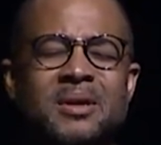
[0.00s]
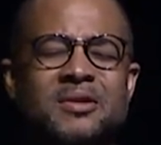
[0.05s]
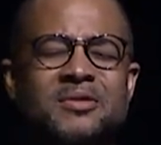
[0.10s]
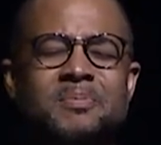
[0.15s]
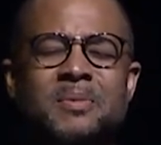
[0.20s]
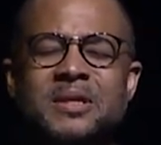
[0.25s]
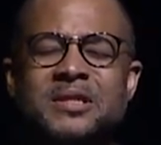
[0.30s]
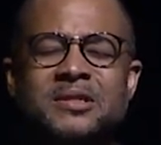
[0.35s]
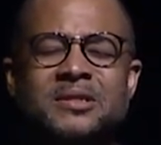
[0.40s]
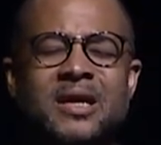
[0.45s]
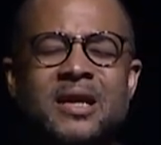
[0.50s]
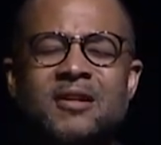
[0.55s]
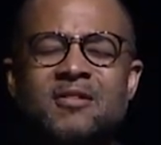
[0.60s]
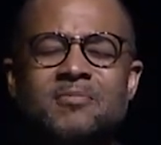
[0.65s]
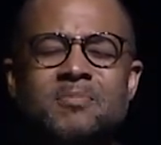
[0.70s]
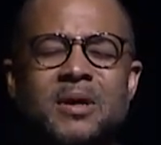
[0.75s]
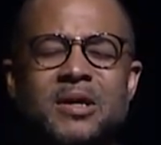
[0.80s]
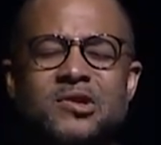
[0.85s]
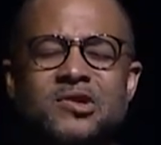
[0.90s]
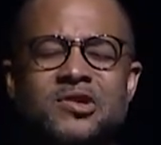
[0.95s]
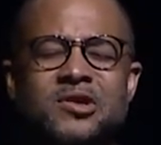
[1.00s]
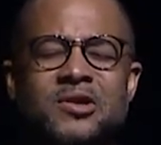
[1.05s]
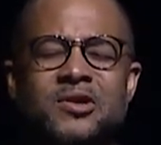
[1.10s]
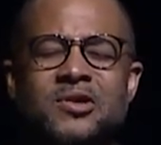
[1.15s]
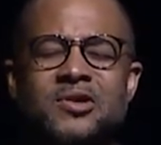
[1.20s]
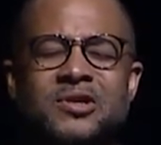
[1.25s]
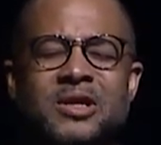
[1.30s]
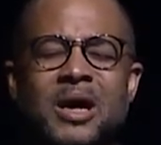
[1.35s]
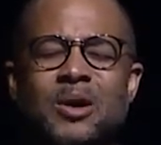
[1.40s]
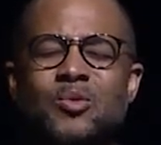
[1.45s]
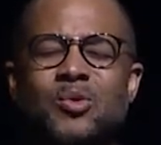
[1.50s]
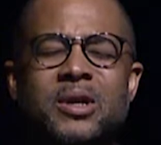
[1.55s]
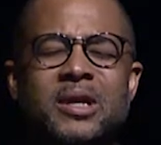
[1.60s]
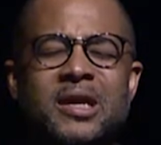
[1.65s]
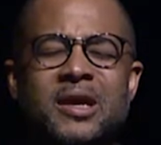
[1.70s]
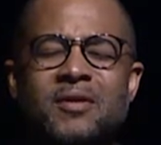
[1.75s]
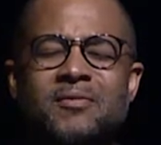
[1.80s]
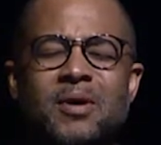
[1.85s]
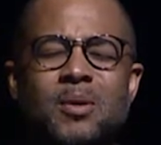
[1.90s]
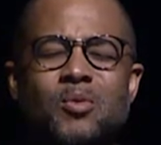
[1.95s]
as much as I love my church, I
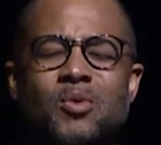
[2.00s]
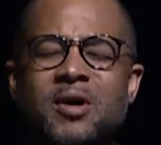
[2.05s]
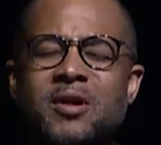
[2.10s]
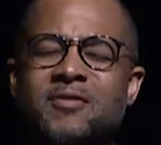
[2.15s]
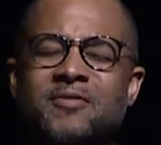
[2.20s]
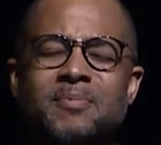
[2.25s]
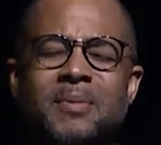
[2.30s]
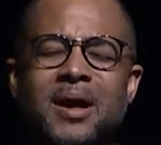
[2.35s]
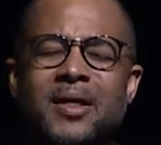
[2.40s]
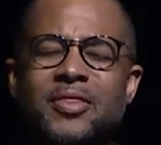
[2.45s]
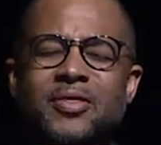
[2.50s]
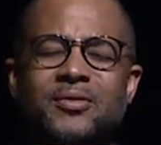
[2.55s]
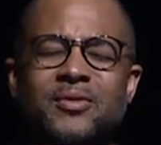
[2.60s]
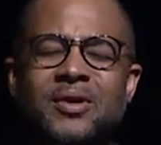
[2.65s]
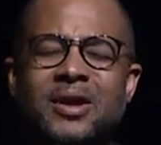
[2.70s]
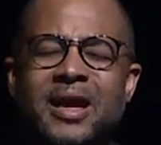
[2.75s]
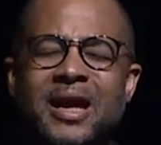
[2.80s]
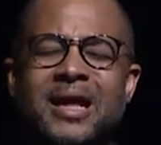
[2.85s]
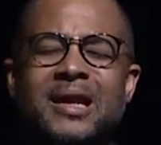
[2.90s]
wouldn't give up one of my three.